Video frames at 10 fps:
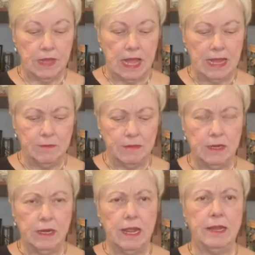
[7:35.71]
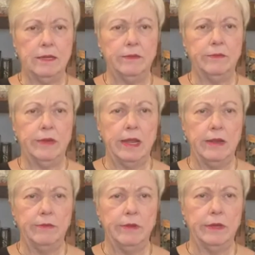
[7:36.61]
I can barely handle it when I
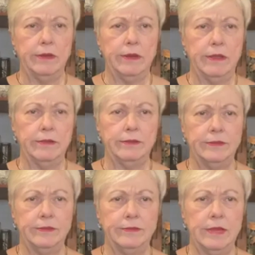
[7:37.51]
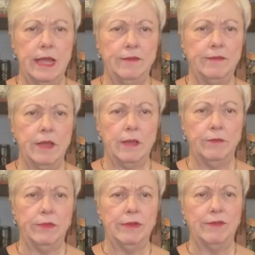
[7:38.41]
know what I've got,
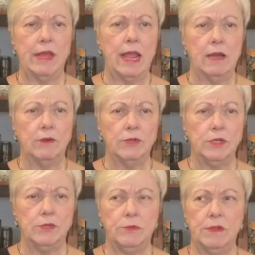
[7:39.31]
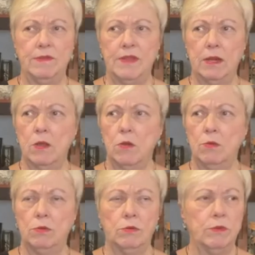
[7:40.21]
whether I've got allergies or whether I've got a
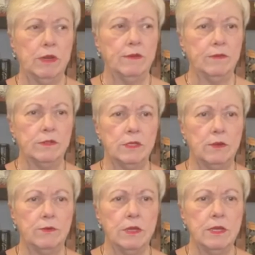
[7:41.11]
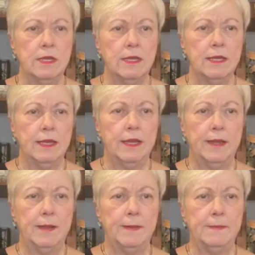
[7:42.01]
cold or whatever. So
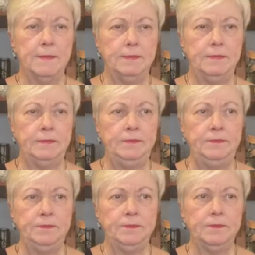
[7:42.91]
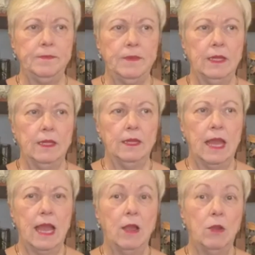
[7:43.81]

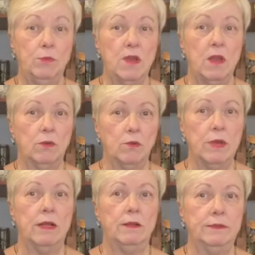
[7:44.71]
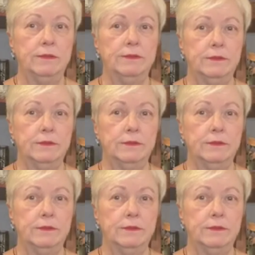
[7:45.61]
I hope y'all are well.